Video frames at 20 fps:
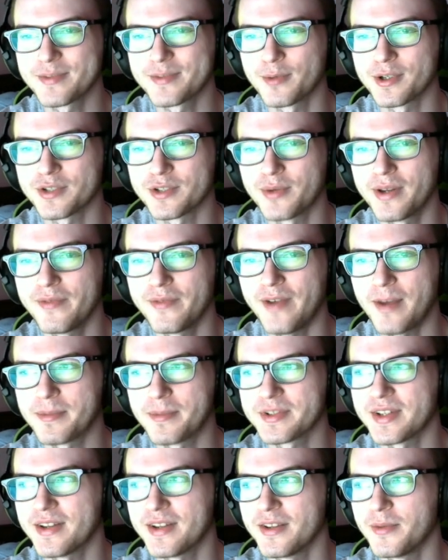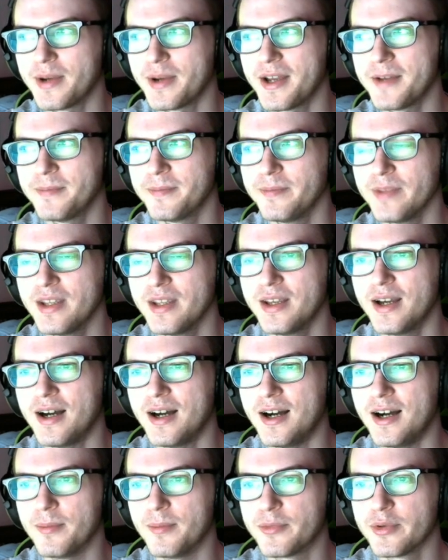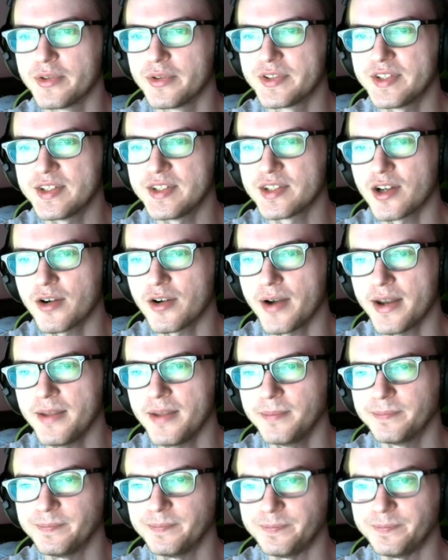we're 25% of the way through the season already.